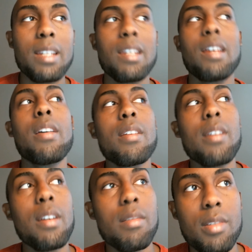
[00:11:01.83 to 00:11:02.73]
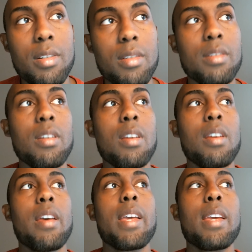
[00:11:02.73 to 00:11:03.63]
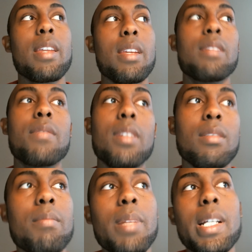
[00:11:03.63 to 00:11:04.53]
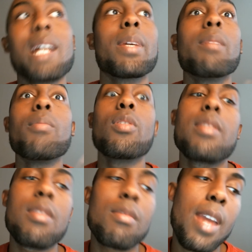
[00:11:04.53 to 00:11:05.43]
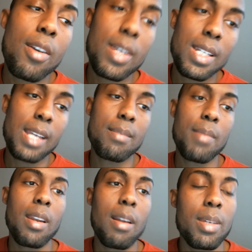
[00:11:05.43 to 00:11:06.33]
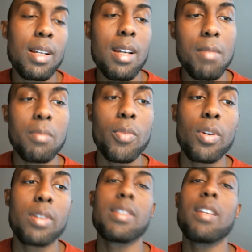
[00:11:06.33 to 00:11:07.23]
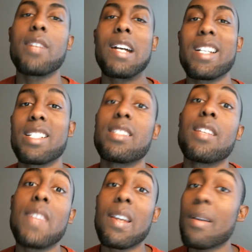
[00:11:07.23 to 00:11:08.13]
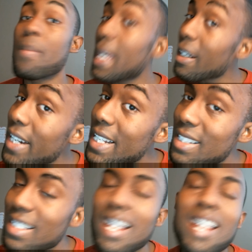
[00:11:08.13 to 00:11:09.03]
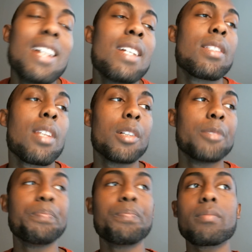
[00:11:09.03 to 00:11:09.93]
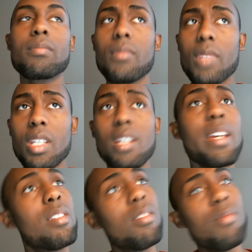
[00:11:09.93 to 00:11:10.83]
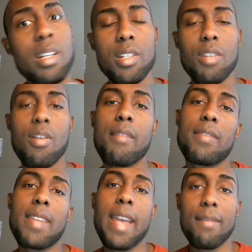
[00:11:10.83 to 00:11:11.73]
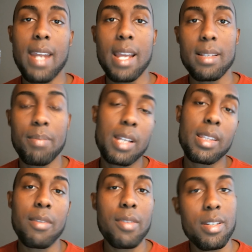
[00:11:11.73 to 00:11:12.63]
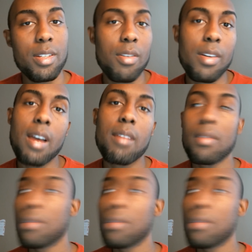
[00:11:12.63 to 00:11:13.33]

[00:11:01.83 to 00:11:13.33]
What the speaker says: in other cultures, and even becoming more so nowadays, men are becoming more subconscious of their appearance. So they do want to show off if they have a nice butt. They want to show it off.